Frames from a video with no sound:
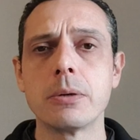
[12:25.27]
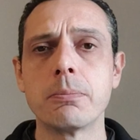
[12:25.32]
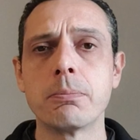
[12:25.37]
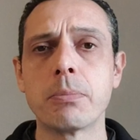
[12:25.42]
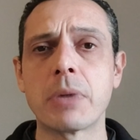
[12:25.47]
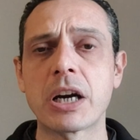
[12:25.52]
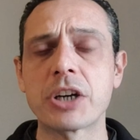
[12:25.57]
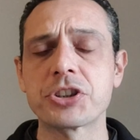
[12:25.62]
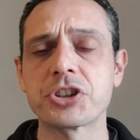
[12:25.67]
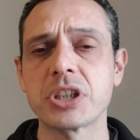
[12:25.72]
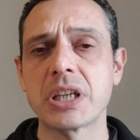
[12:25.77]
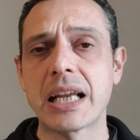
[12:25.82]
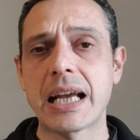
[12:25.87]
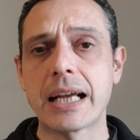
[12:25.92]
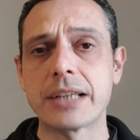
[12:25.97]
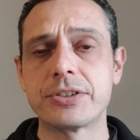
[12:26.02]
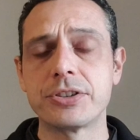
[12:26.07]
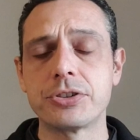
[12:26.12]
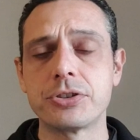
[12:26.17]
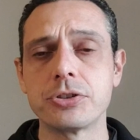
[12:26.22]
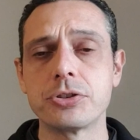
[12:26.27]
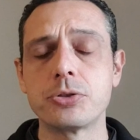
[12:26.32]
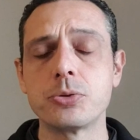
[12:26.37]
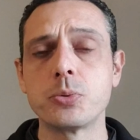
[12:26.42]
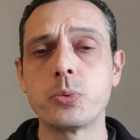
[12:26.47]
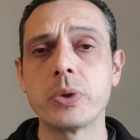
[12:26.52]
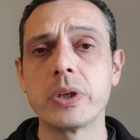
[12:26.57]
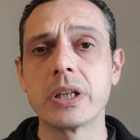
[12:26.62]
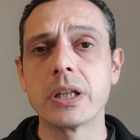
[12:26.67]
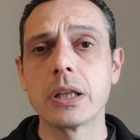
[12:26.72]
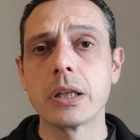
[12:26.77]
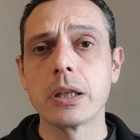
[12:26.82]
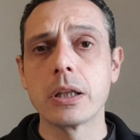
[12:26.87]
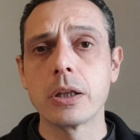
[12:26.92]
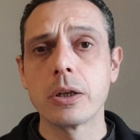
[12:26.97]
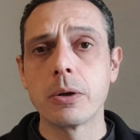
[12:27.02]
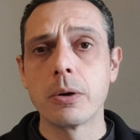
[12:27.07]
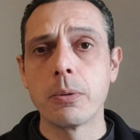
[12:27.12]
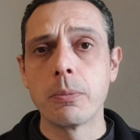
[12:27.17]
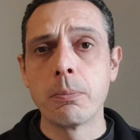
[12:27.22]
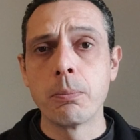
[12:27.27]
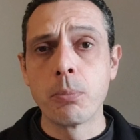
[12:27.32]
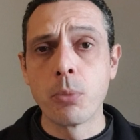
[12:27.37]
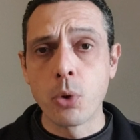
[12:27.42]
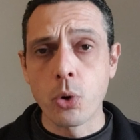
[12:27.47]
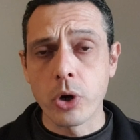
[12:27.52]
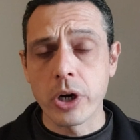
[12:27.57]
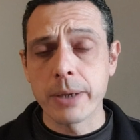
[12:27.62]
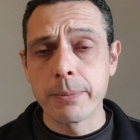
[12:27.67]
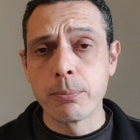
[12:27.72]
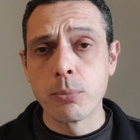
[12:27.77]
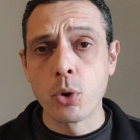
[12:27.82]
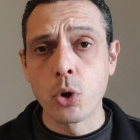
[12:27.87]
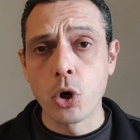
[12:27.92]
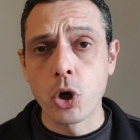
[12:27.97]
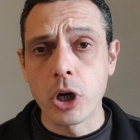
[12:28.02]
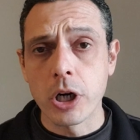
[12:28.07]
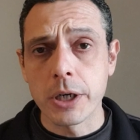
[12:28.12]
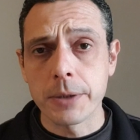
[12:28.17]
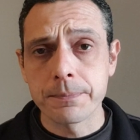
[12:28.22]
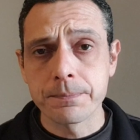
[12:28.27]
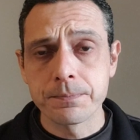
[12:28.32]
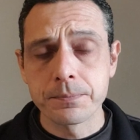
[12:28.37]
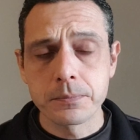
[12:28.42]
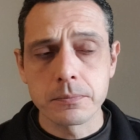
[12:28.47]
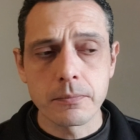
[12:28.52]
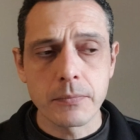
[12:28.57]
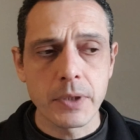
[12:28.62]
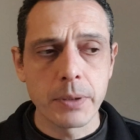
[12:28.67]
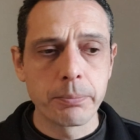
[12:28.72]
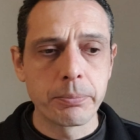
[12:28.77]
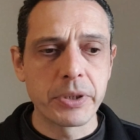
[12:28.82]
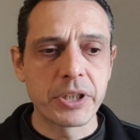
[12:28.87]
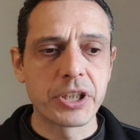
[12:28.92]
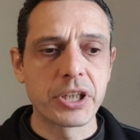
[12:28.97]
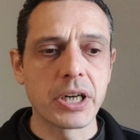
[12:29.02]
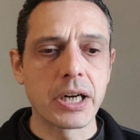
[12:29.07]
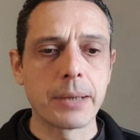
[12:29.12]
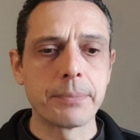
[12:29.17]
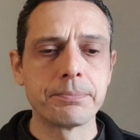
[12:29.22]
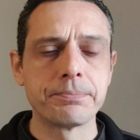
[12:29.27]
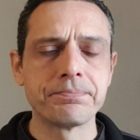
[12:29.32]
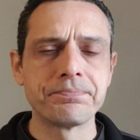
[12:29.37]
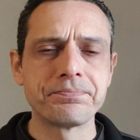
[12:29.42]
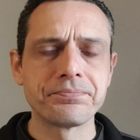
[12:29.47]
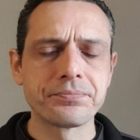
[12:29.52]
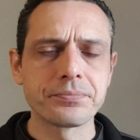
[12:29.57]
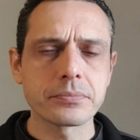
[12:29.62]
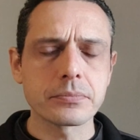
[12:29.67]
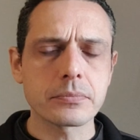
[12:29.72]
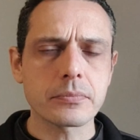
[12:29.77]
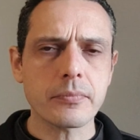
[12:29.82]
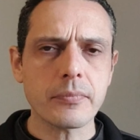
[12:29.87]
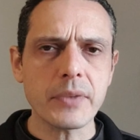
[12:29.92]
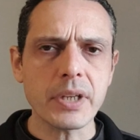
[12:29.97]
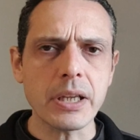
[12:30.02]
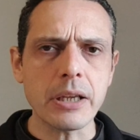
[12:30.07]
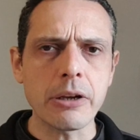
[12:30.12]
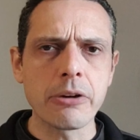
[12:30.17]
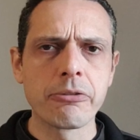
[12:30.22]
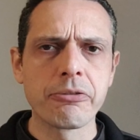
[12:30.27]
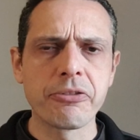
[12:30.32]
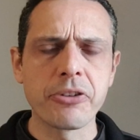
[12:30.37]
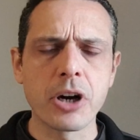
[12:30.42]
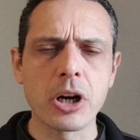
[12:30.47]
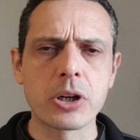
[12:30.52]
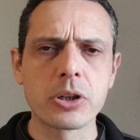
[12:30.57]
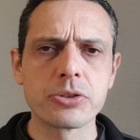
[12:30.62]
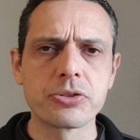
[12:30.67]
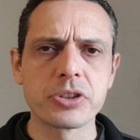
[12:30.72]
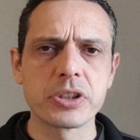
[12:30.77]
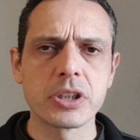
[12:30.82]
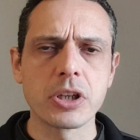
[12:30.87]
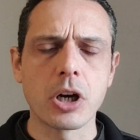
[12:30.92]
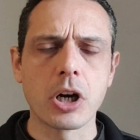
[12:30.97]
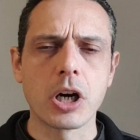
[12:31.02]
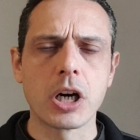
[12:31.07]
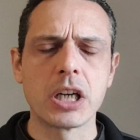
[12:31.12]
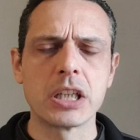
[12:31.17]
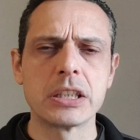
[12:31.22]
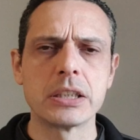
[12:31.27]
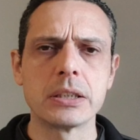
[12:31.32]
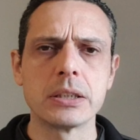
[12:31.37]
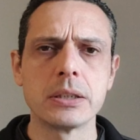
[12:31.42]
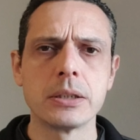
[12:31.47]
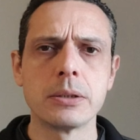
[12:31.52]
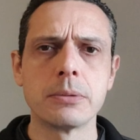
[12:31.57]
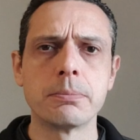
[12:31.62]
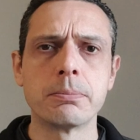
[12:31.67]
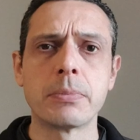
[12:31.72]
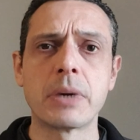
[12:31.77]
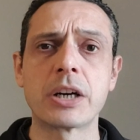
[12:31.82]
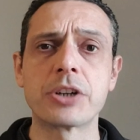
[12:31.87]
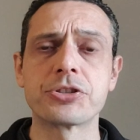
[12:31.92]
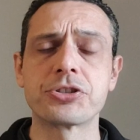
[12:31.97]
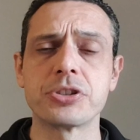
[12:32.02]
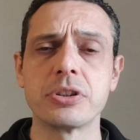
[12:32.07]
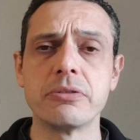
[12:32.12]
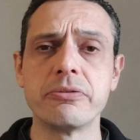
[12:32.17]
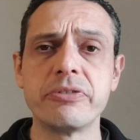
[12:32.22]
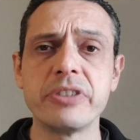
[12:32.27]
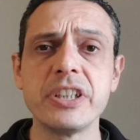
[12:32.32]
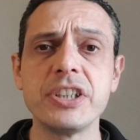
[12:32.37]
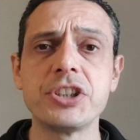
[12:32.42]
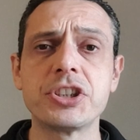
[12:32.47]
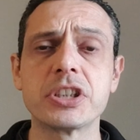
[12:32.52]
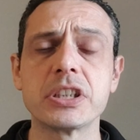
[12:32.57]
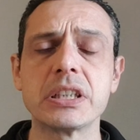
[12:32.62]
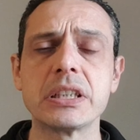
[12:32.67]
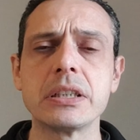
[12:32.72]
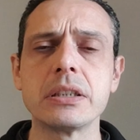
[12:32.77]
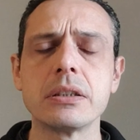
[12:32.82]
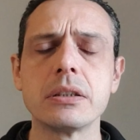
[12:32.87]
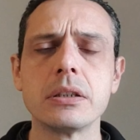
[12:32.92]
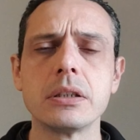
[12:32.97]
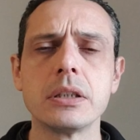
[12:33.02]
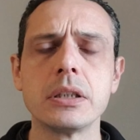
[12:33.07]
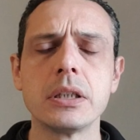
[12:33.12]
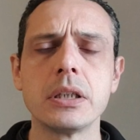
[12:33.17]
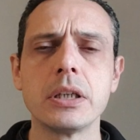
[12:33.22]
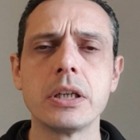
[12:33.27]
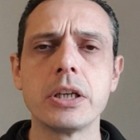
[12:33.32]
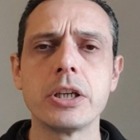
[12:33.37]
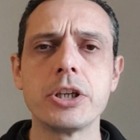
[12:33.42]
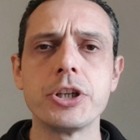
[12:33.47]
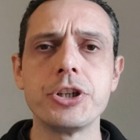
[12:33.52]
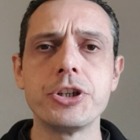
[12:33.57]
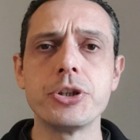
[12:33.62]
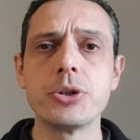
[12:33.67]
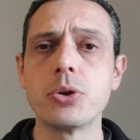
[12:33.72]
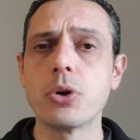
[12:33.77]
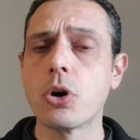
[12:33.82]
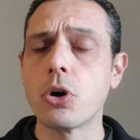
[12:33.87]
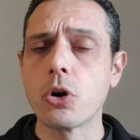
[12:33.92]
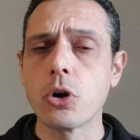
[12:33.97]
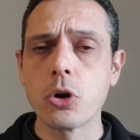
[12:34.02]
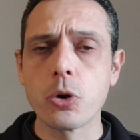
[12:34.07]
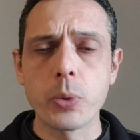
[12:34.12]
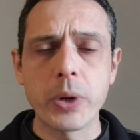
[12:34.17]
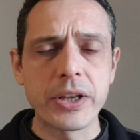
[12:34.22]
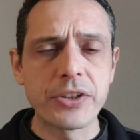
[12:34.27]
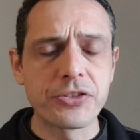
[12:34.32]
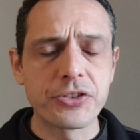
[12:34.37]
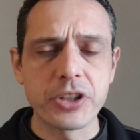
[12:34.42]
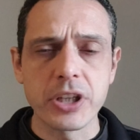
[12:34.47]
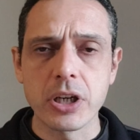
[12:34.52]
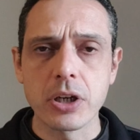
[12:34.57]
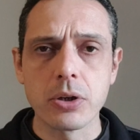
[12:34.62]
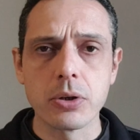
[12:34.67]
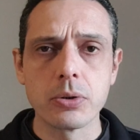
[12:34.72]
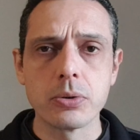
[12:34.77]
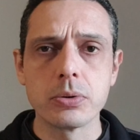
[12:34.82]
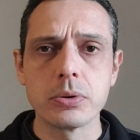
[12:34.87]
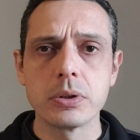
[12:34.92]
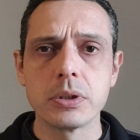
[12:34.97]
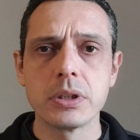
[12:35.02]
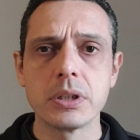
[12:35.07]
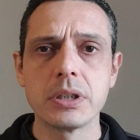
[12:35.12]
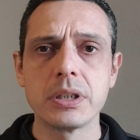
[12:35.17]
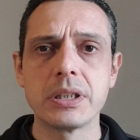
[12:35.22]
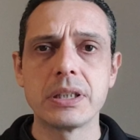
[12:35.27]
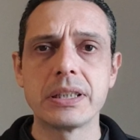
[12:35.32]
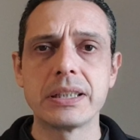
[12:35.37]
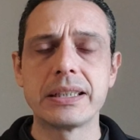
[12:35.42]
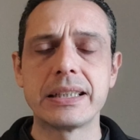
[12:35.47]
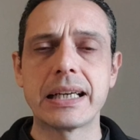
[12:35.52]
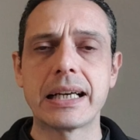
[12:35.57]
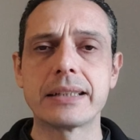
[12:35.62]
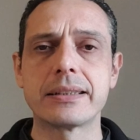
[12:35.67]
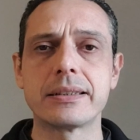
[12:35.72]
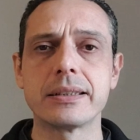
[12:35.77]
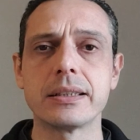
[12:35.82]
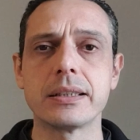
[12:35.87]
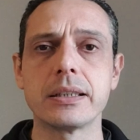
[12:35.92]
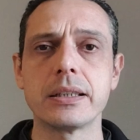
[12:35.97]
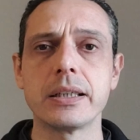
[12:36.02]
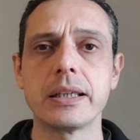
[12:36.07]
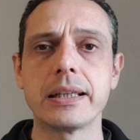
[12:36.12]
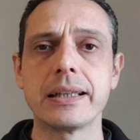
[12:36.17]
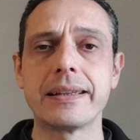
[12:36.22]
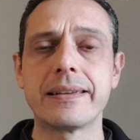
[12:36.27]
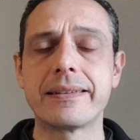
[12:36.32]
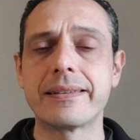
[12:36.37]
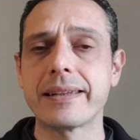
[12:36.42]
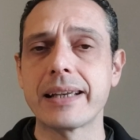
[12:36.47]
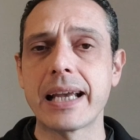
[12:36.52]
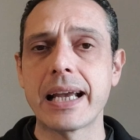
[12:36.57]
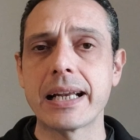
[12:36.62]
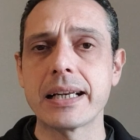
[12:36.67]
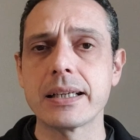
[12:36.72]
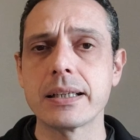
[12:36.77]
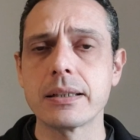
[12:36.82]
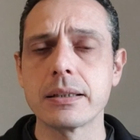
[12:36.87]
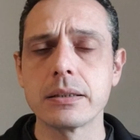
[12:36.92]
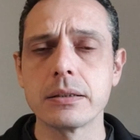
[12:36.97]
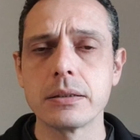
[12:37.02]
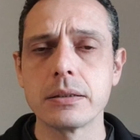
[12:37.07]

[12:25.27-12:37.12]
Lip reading: martial attitude will more and more become focusing on martial vision. You always know that Zen